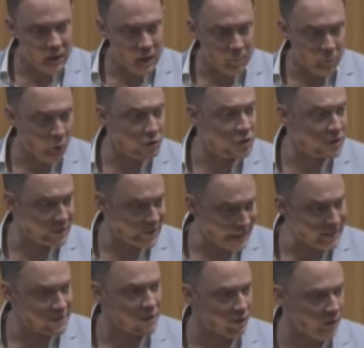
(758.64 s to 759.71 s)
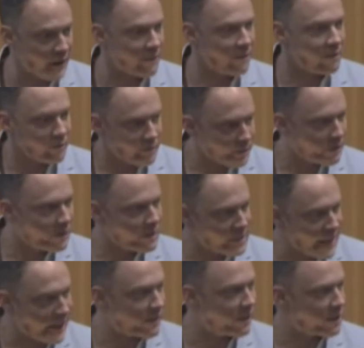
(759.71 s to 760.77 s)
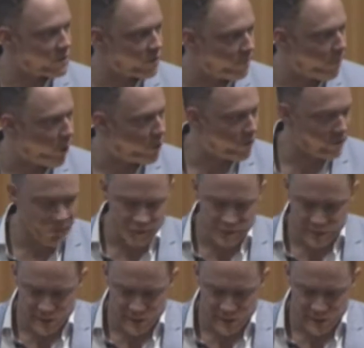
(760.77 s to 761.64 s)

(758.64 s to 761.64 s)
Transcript: approaches that integrate tactics from both of these